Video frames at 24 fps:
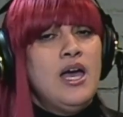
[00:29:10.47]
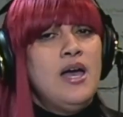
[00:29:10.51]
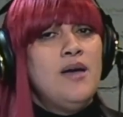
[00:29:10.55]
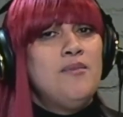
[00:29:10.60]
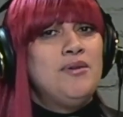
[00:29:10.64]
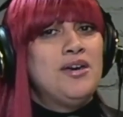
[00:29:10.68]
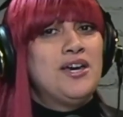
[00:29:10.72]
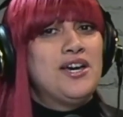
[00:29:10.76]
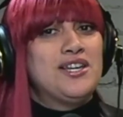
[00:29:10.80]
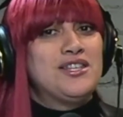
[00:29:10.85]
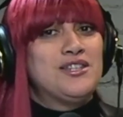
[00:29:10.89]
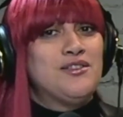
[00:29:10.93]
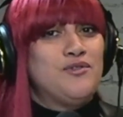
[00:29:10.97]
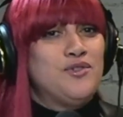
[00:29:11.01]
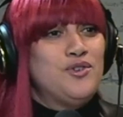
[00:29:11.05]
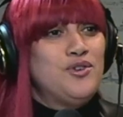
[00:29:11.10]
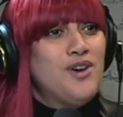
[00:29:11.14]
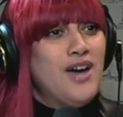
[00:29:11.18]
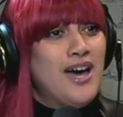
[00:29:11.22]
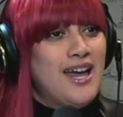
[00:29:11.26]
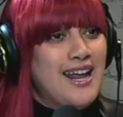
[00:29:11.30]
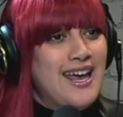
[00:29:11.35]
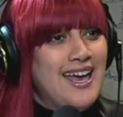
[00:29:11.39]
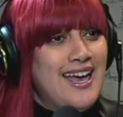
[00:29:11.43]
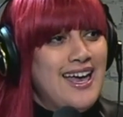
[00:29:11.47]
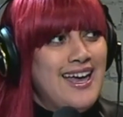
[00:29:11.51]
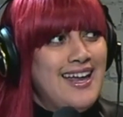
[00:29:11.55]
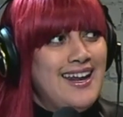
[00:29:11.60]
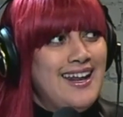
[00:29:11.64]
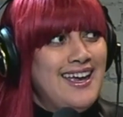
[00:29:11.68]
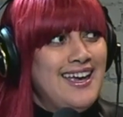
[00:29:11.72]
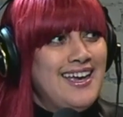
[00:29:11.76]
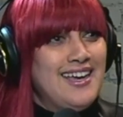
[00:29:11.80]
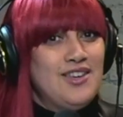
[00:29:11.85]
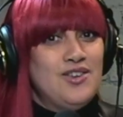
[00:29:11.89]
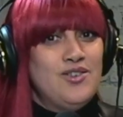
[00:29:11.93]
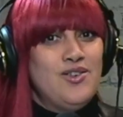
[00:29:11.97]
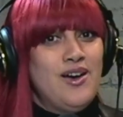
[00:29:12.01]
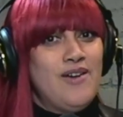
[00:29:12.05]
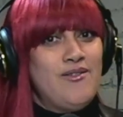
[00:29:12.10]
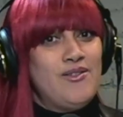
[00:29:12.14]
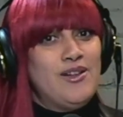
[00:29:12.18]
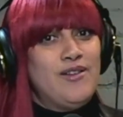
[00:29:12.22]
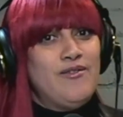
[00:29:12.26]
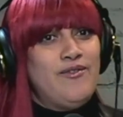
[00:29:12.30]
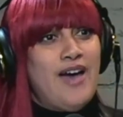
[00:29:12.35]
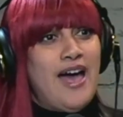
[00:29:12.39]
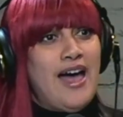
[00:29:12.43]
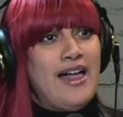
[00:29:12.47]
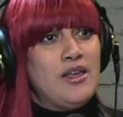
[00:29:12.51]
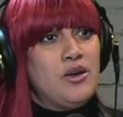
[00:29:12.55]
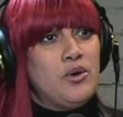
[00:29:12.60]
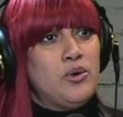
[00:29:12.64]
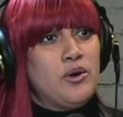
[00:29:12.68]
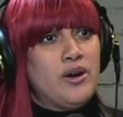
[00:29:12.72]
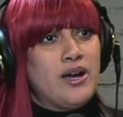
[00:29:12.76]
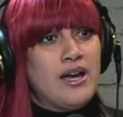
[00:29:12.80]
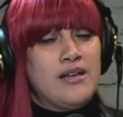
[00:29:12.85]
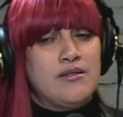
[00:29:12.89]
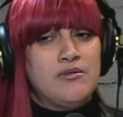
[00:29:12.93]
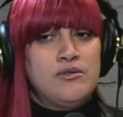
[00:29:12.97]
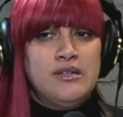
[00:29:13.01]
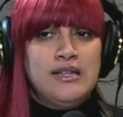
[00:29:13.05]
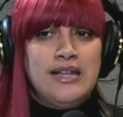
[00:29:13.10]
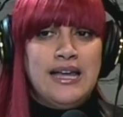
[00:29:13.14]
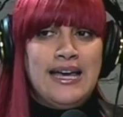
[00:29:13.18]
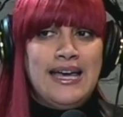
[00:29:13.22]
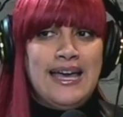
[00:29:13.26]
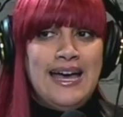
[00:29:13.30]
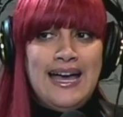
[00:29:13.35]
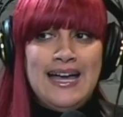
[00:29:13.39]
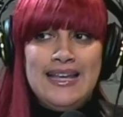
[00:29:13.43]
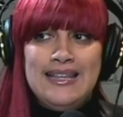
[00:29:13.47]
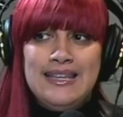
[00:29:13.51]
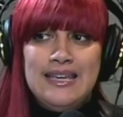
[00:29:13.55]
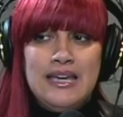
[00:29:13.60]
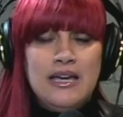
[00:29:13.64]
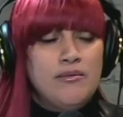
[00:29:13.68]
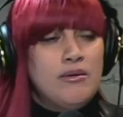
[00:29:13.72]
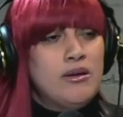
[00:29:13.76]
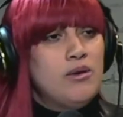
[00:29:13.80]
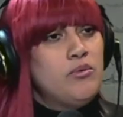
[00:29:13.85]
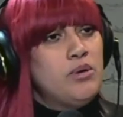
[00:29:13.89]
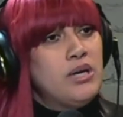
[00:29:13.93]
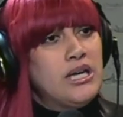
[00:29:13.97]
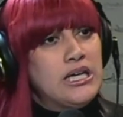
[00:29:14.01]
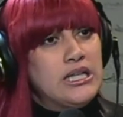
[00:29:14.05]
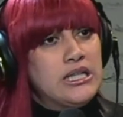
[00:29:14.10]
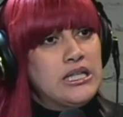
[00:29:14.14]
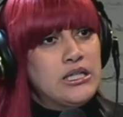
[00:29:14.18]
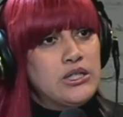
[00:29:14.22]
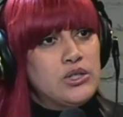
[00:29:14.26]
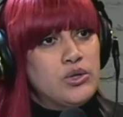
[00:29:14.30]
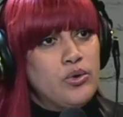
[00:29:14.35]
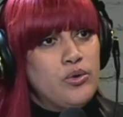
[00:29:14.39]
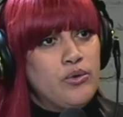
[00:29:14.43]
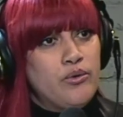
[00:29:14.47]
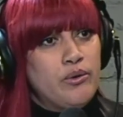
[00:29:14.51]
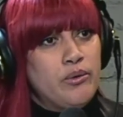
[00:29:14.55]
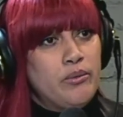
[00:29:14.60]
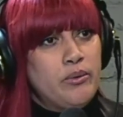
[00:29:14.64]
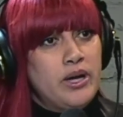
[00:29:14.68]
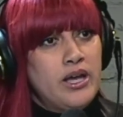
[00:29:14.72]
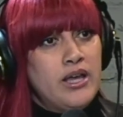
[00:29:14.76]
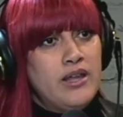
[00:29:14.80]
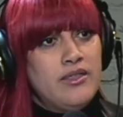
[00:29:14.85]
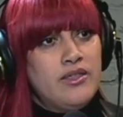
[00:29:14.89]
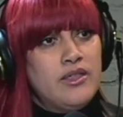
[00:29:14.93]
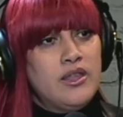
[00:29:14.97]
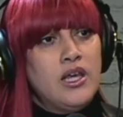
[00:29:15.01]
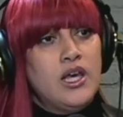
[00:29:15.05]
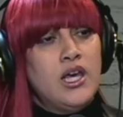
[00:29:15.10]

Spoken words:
Because if you got a headache and you have a valley orgasm, you're like, God damn, can we get this over with?